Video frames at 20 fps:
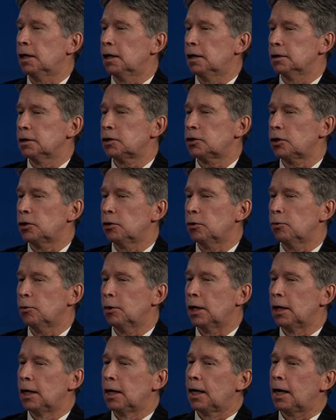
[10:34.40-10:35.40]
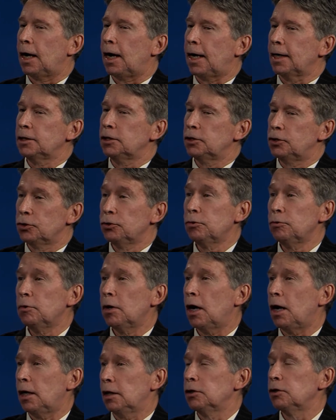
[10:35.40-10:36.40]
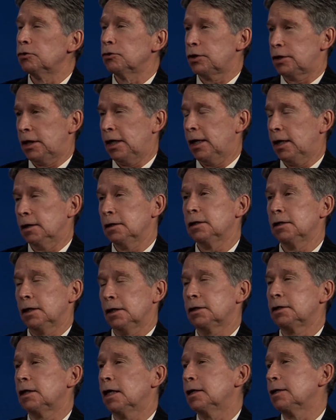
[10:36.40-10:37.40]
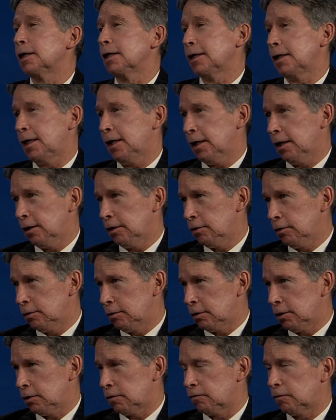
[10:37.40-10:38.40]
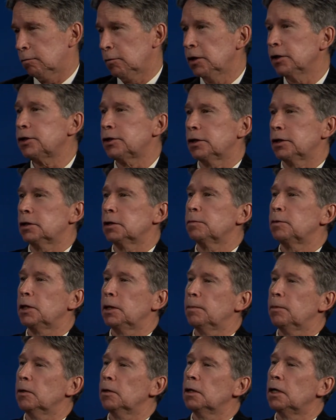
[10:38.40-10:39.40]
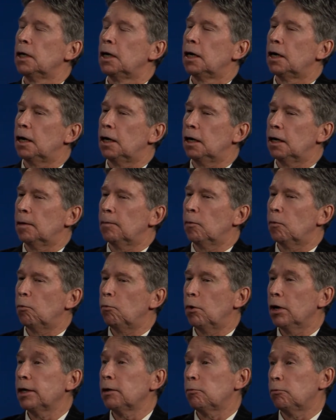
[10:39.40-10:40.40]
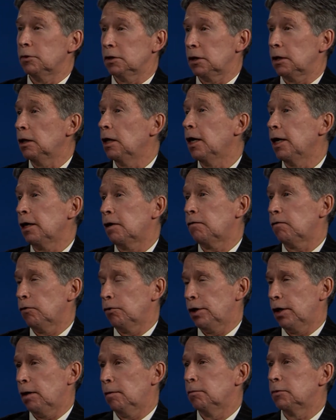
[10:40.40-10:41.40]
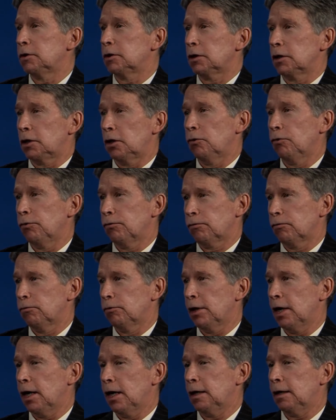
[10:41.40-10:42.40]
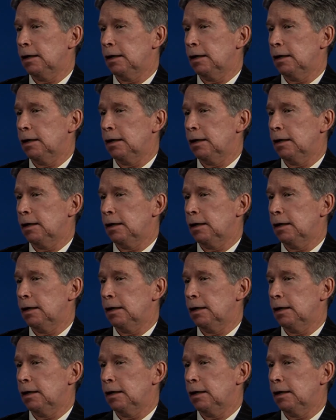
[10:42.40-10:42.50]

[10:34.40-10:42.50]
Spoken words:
So I do understand, to the extent I can, just from listening to people, what it was like for them to go through that